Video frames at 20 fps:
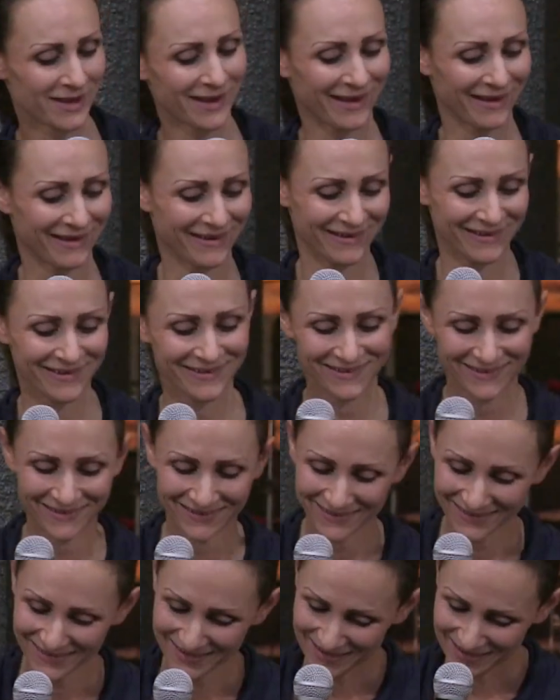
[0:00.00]
Okay.
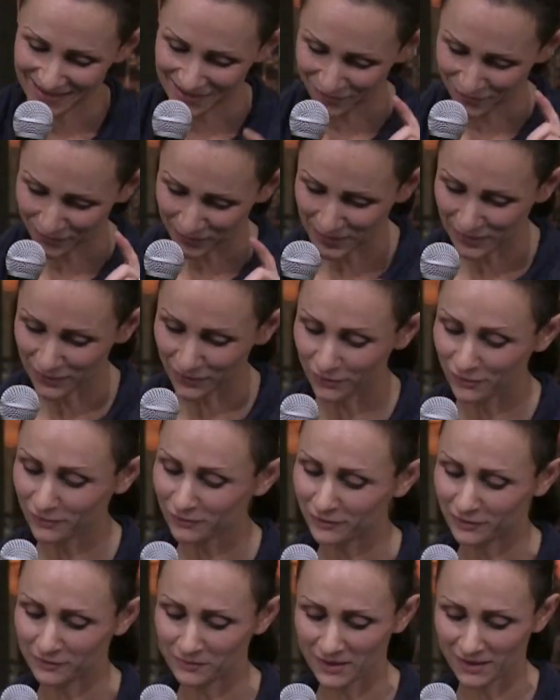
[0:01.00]
if we learn
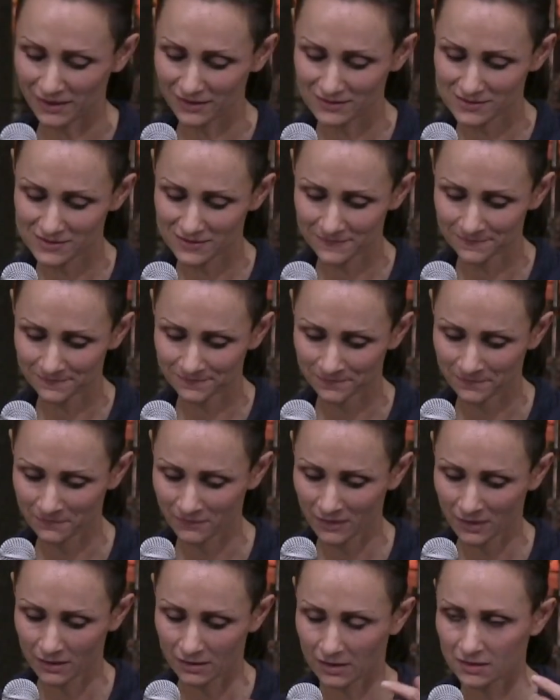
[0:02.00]
from that,
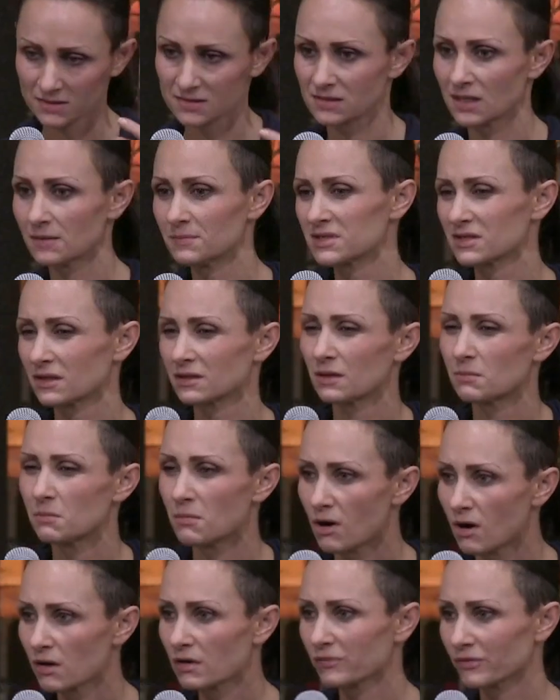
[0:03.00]
it seems that the
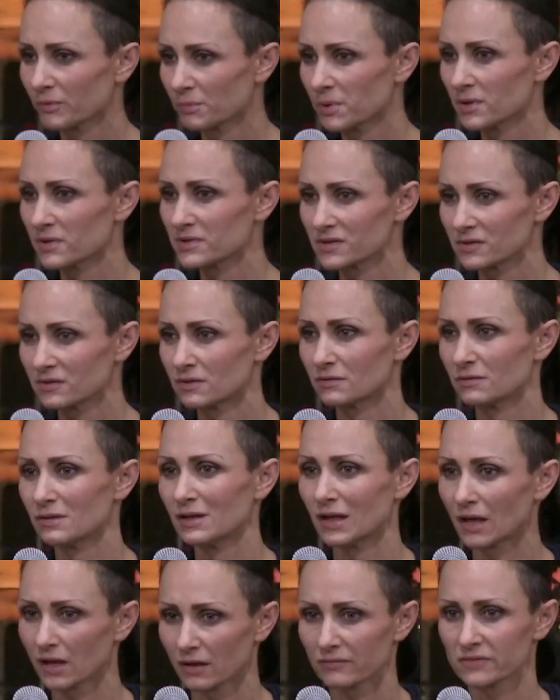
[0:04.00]
mark of a person who
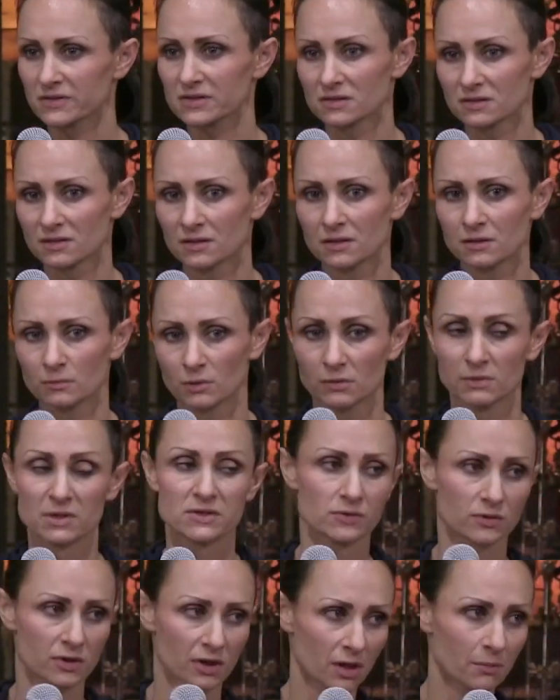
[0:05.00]
loves, when we're
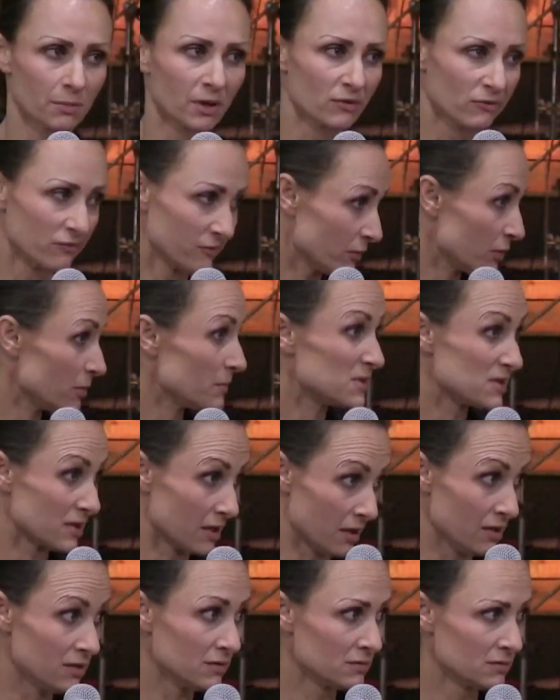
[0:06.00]
talking about verbs
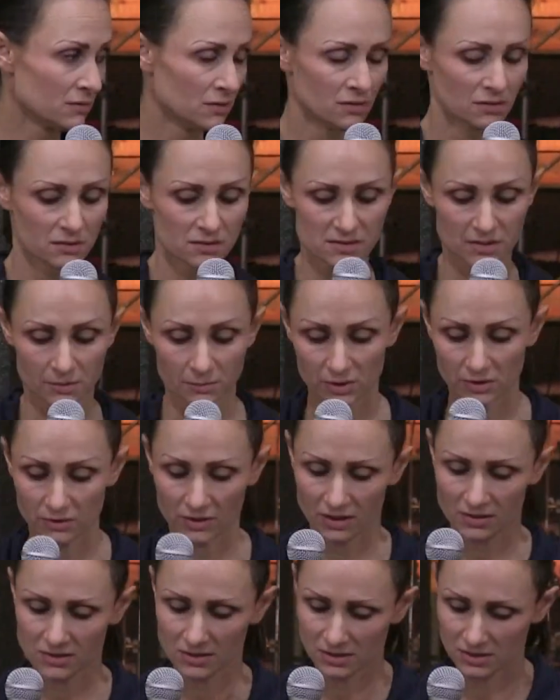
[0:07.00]
here, someone who
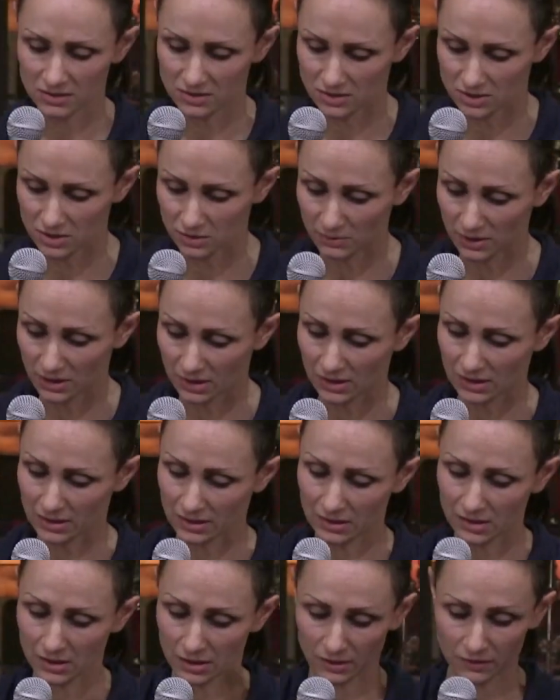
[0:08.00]
actually
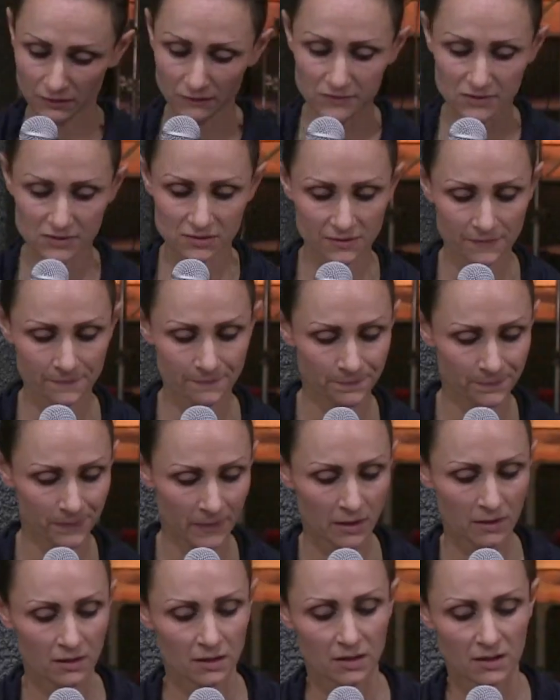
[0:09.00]
doingly loves,
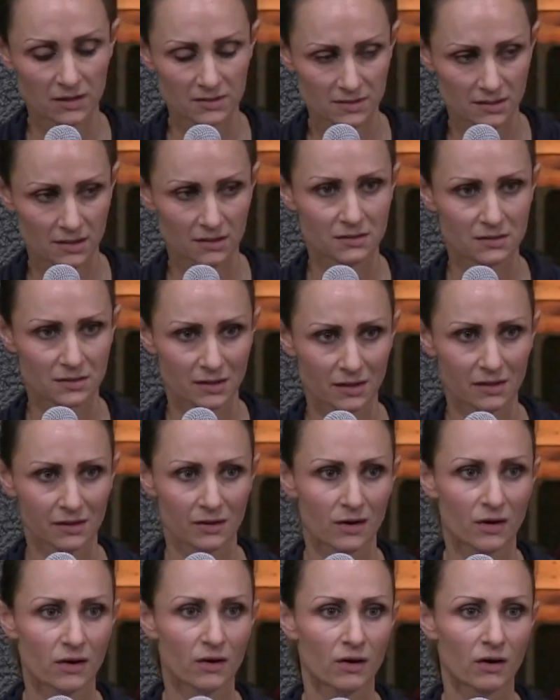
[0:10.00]
is that
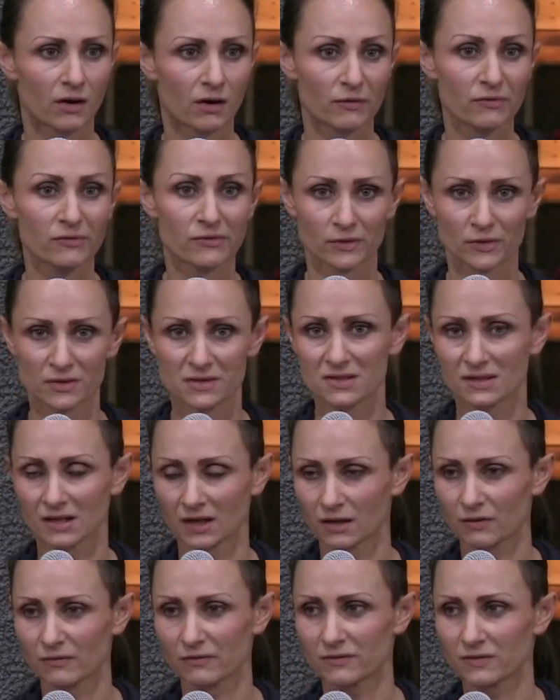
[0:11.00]
they are first
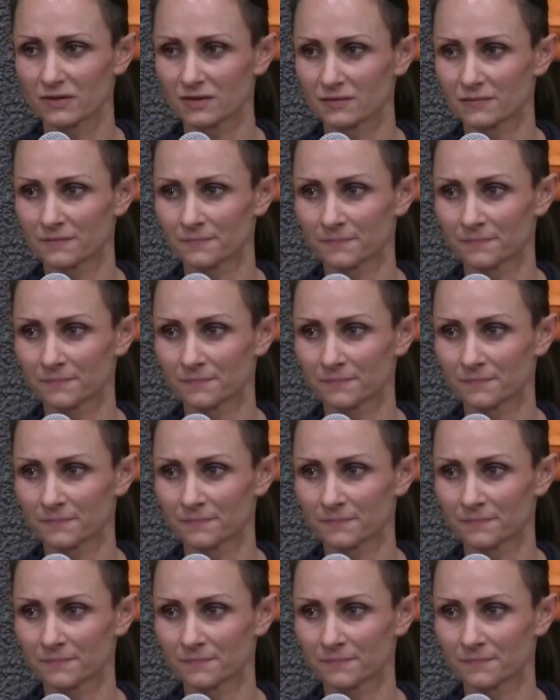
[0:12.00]
loved.